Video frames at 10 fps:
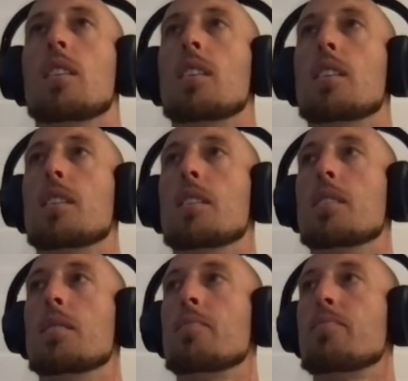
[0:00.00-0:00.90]

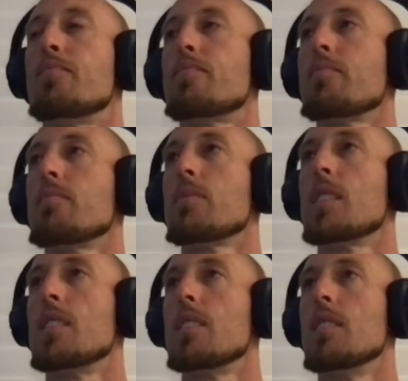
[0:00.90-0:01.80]
um,
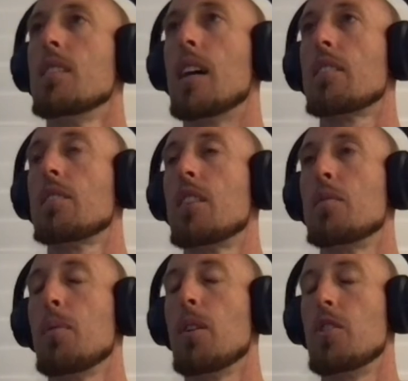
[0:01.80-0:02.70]
like
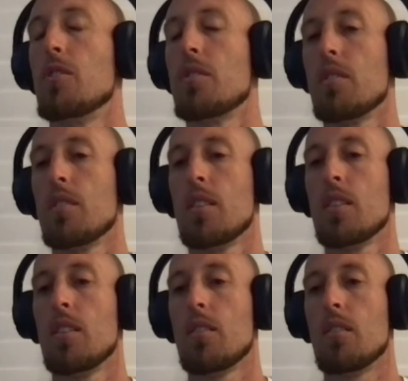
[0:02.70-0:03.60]
sense pleasures
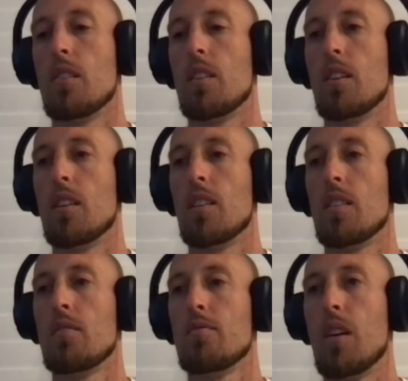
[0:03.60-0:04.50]

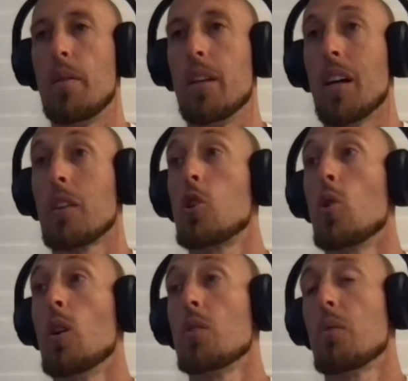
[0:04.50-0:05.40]
or maybe like
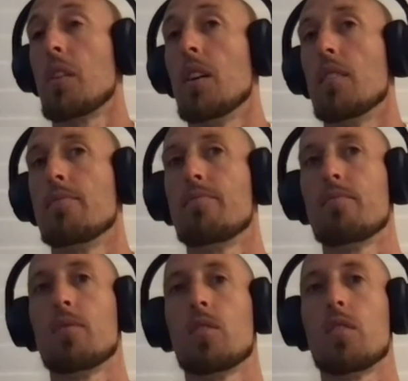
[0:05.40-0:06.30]
joys within.
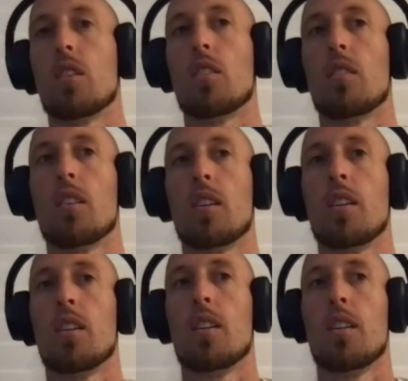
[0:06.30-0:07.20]
So
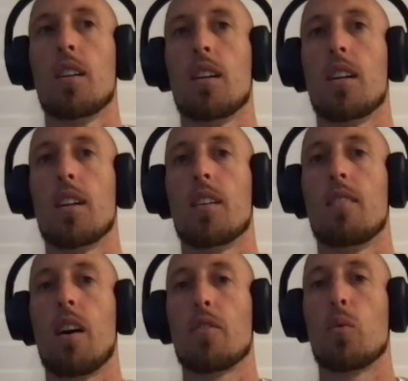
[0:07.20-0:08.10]
uh,
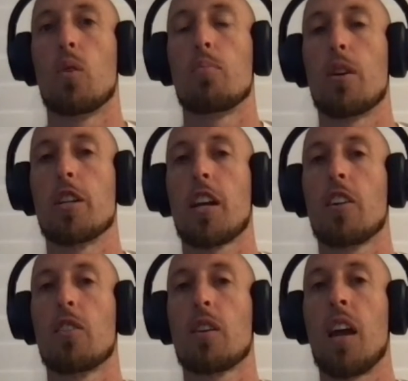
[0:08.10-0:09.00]
after one
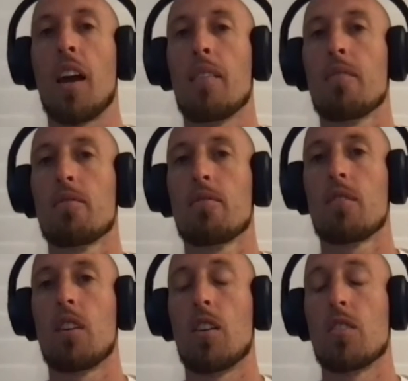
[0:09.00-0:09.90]
particular game
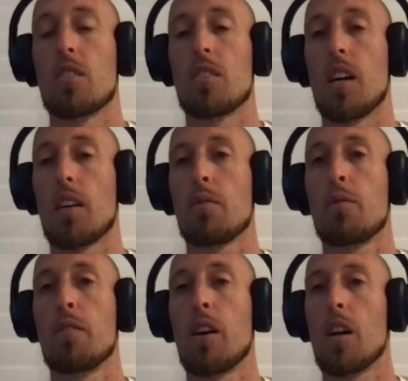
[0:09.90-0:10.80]
where I was just like
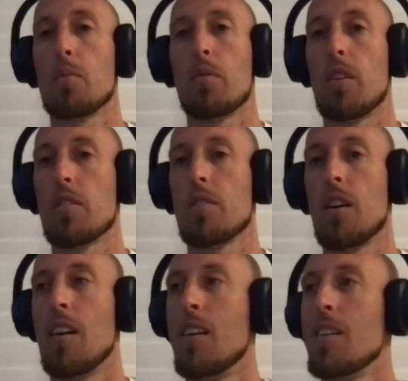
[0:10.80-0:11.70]
fed up with our
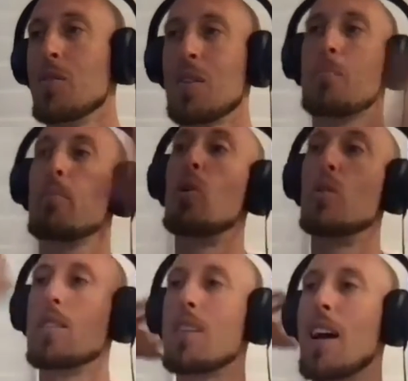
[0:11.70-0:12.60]
setter, he was like
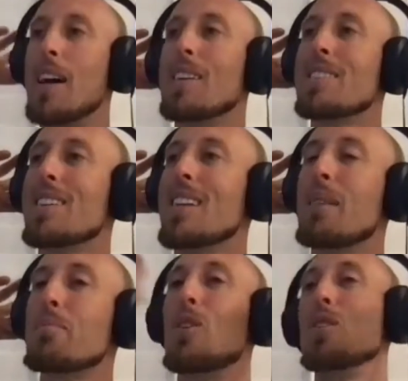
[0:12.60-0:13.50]
pulling his hands on
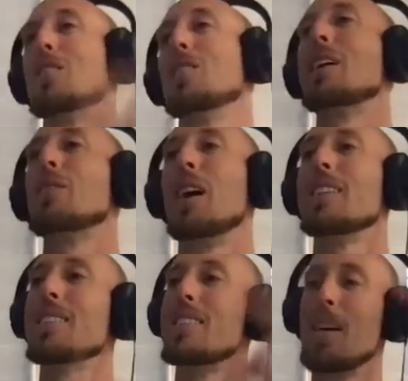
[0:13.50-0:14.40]
like balls that were like right
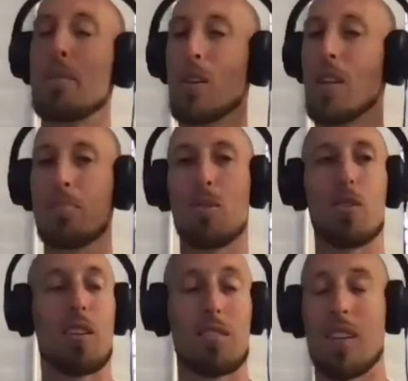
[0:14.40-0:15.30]
at the tip. He'd like
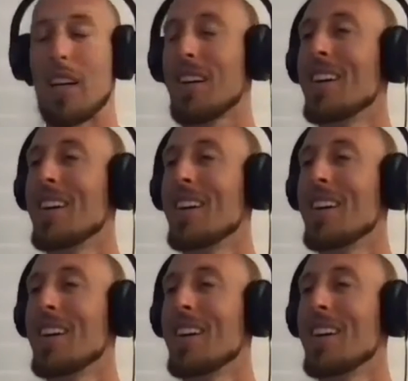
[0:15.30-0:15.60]
pull. I was like,